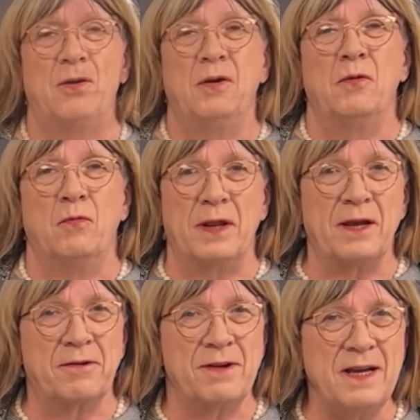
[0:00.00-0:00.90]
When I
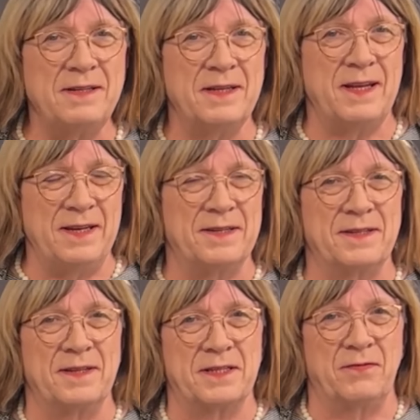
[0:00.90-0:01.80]
create an
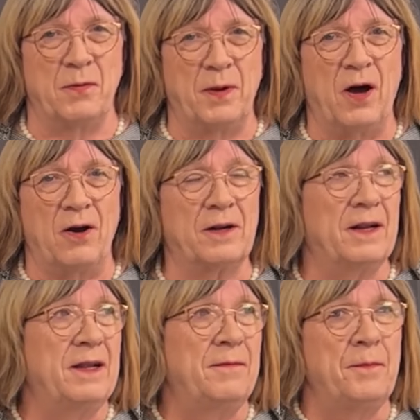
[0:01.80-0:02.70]
instance of a block,
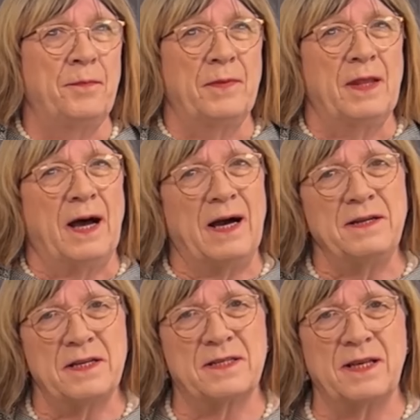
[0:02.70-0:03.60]
I
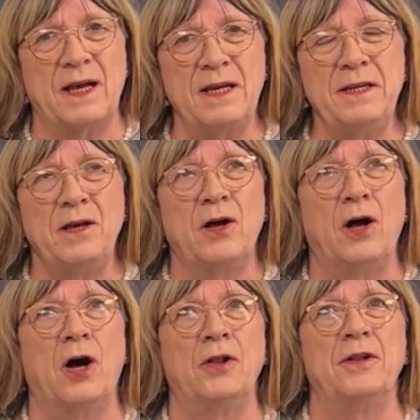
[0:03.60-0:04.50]
decide
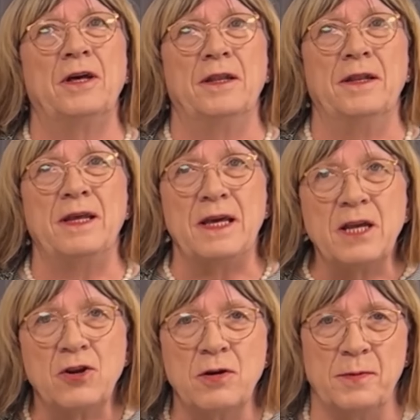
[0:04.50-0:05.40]
on an
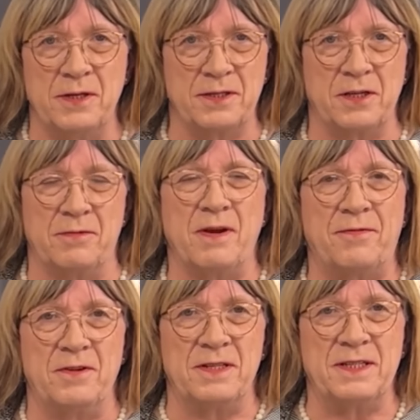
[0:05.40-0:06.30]
increment to the
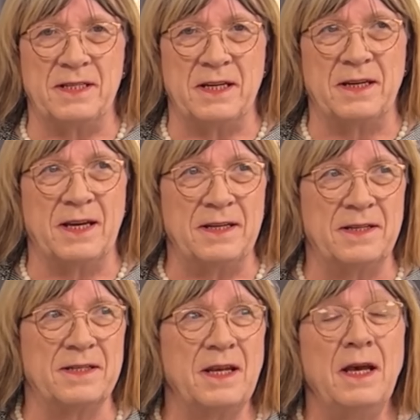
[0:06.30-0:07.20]
reference
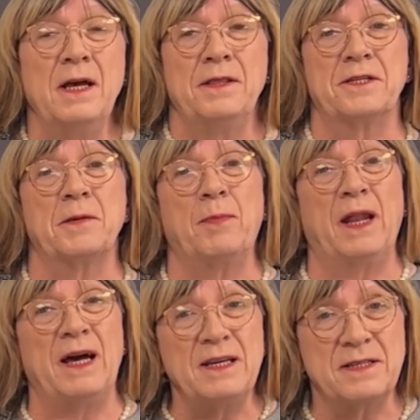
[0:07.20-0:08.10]
designators that
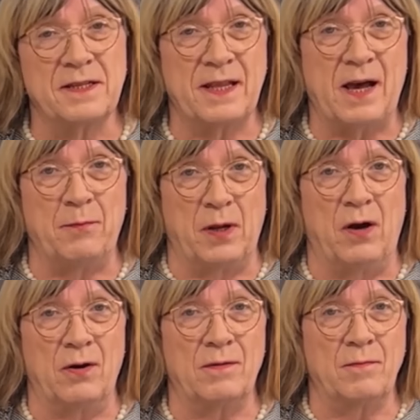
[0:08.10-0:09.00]
applies to that
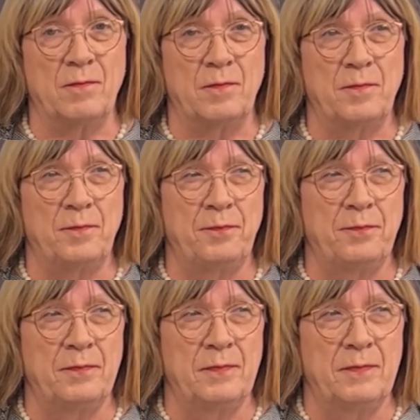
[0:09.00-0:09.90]
block.
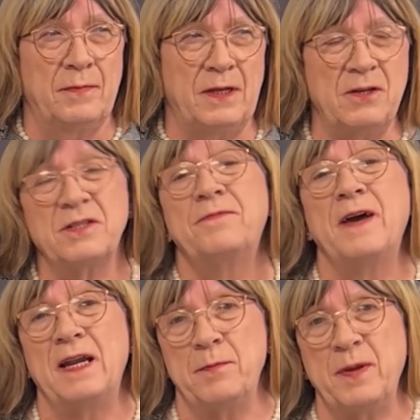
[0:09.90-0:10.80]
I use a
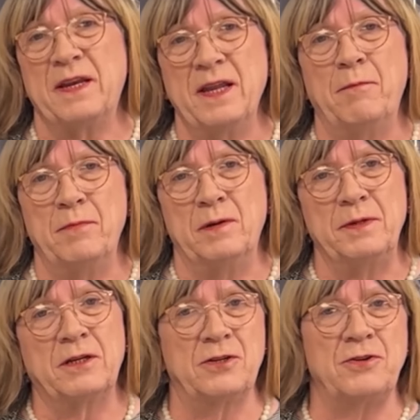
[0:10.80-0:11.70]
fairly big number
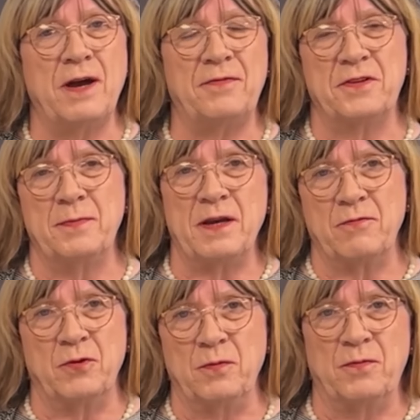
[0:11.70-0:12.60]
because you have to make
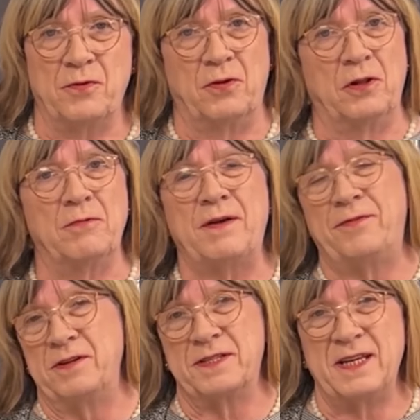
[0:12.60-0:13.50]
room for all the
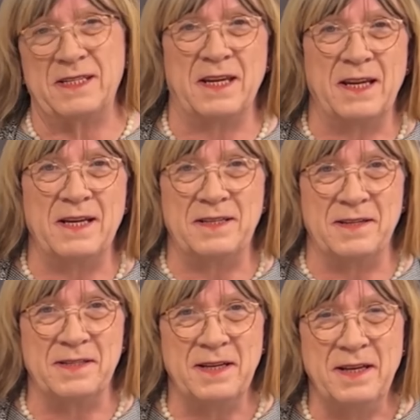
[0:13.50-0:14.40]
reference
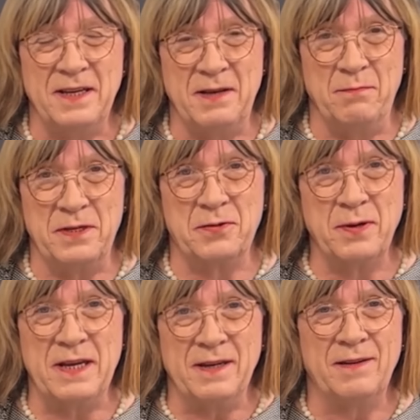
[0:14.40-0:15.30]
designators in between.